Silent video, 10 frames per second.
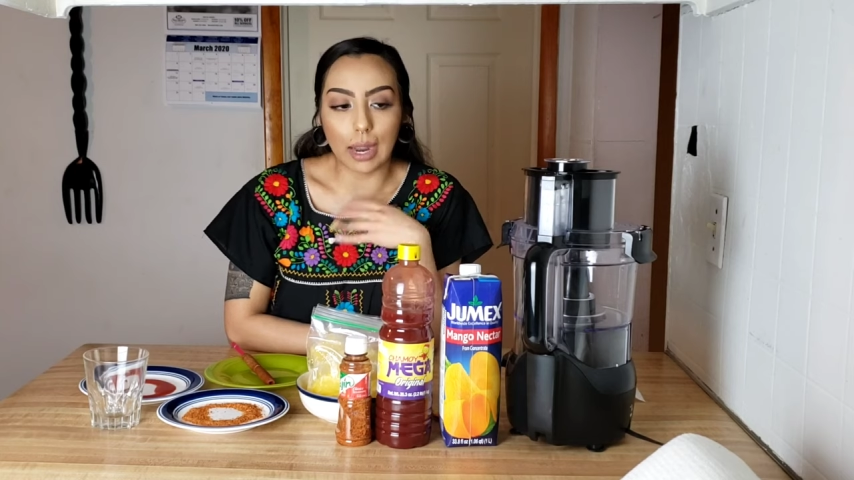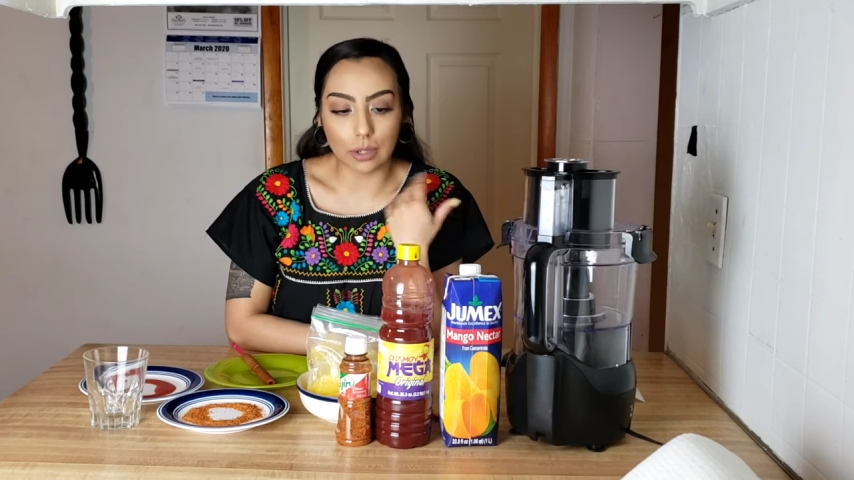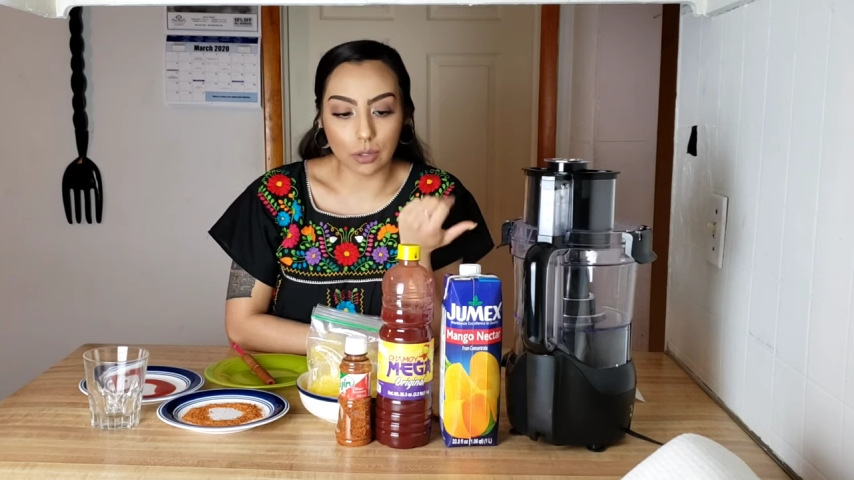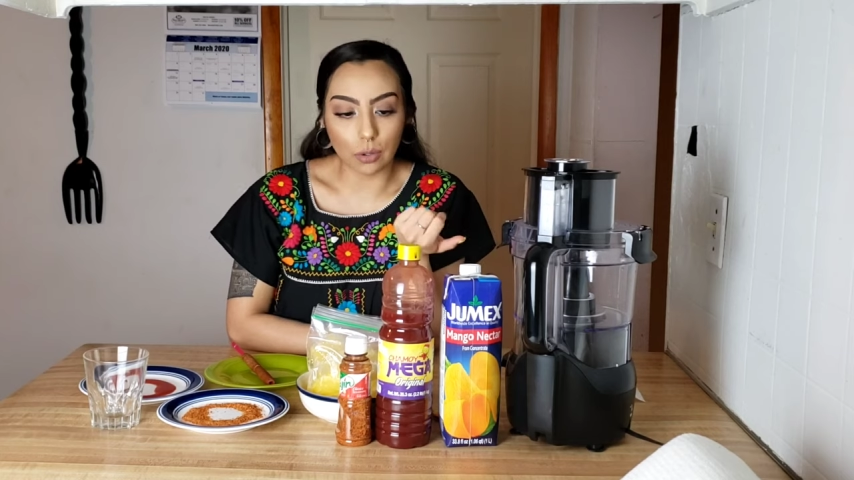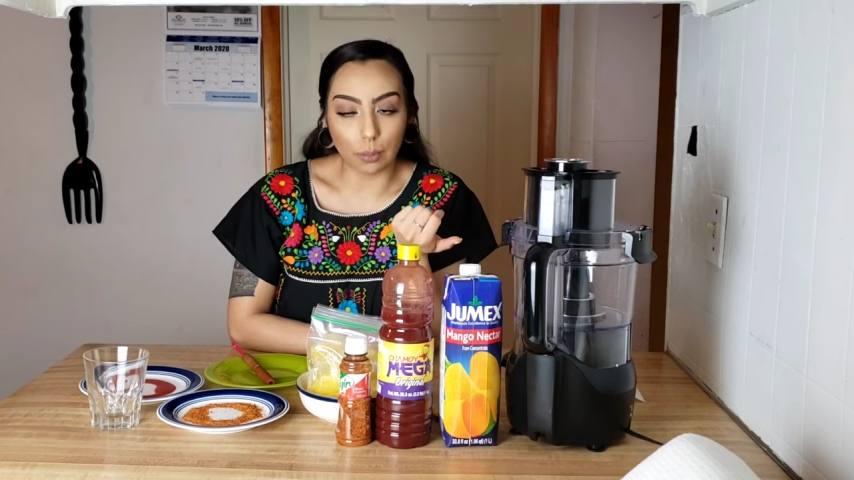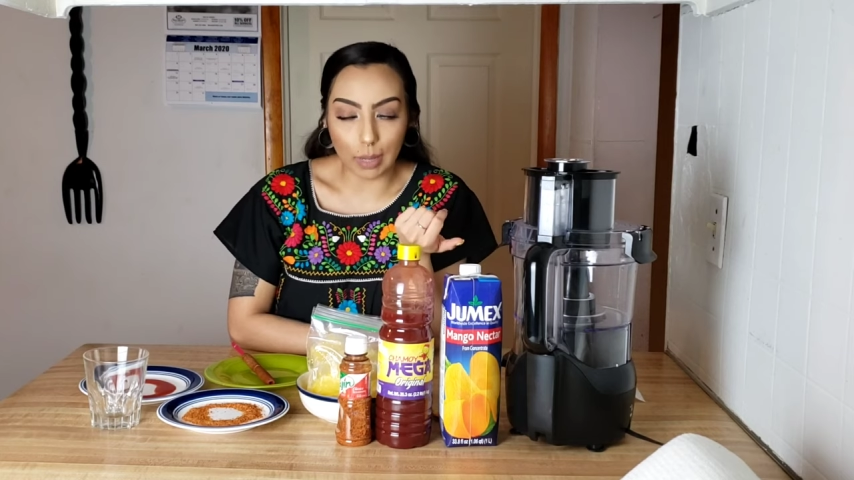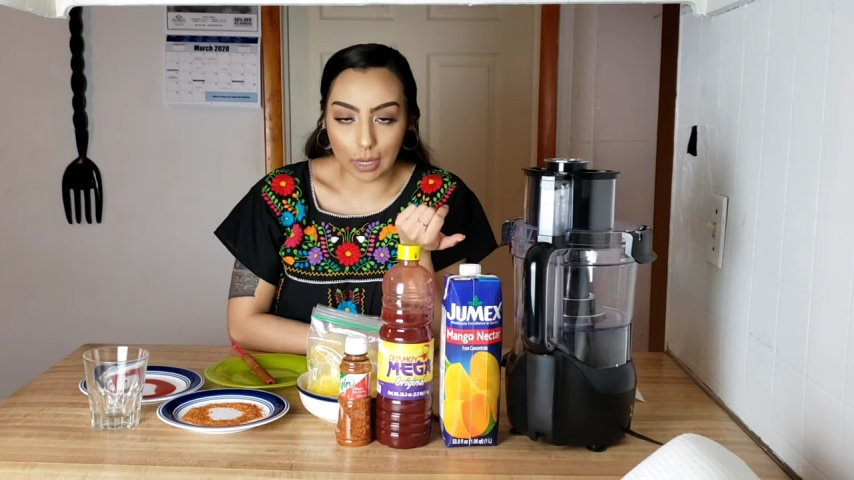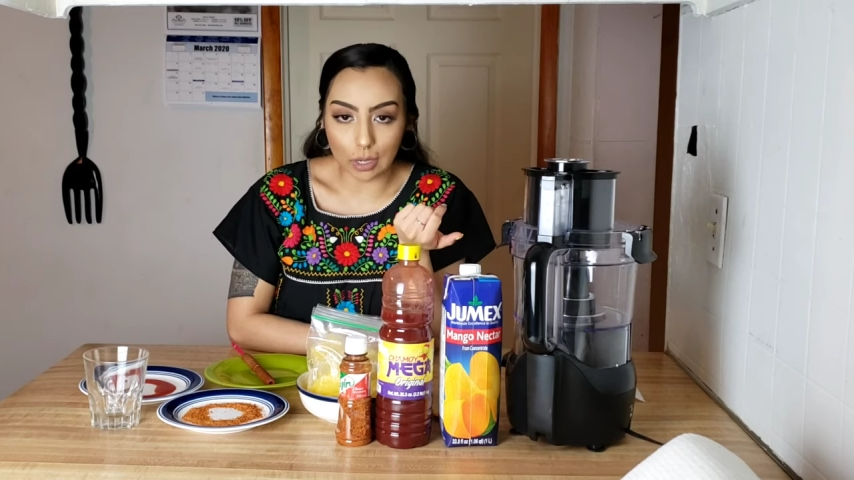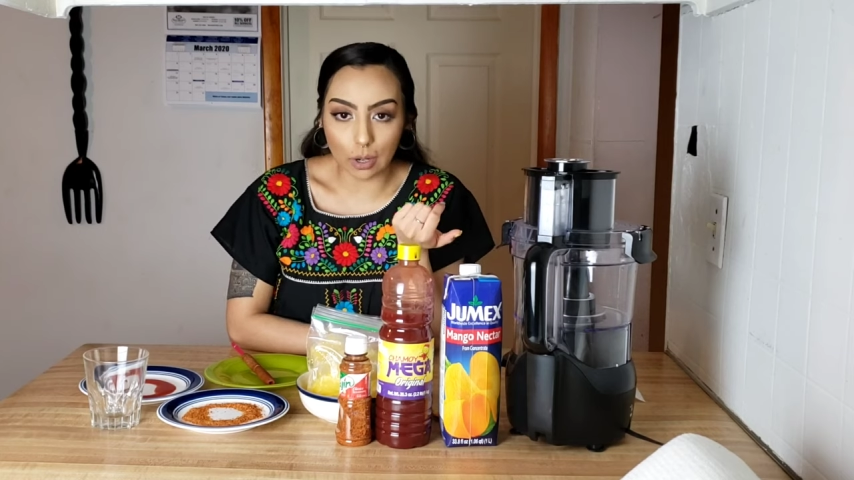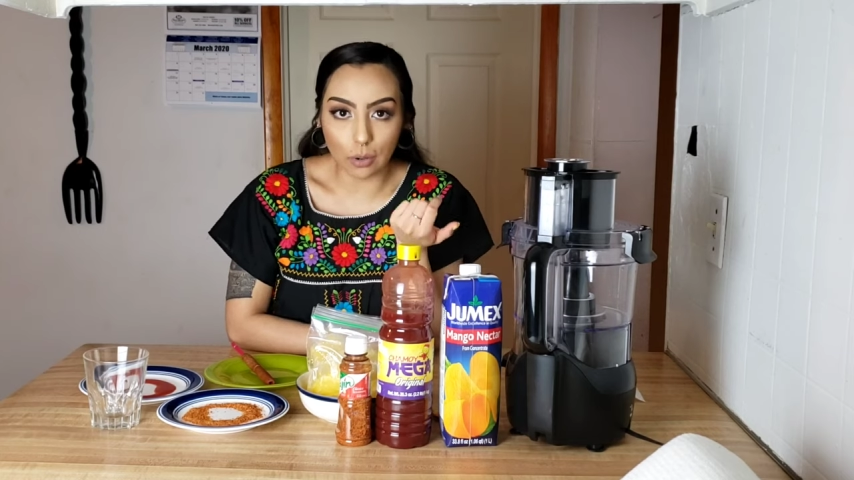actual
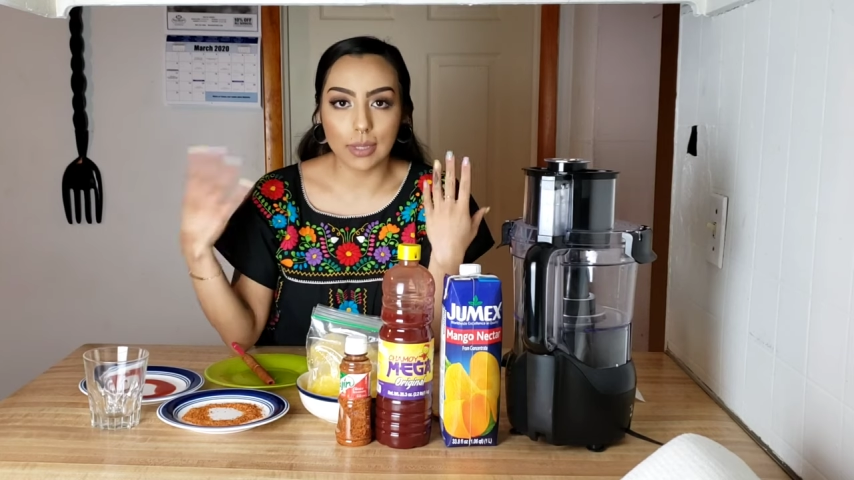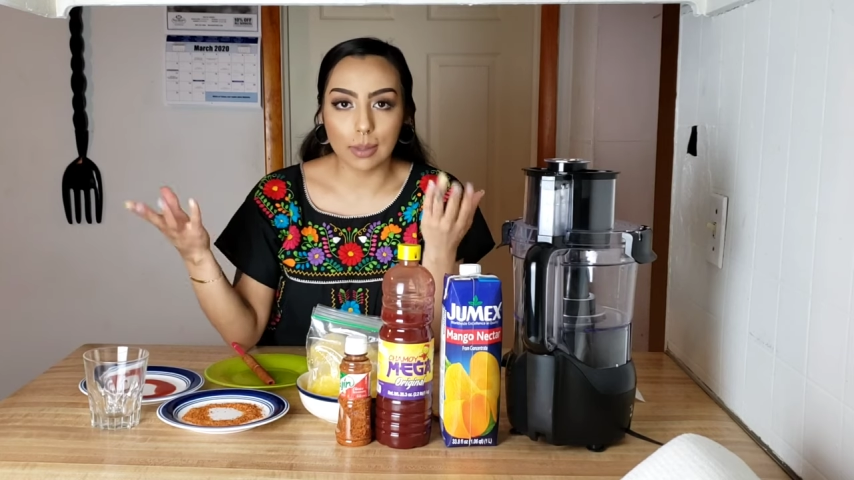mango.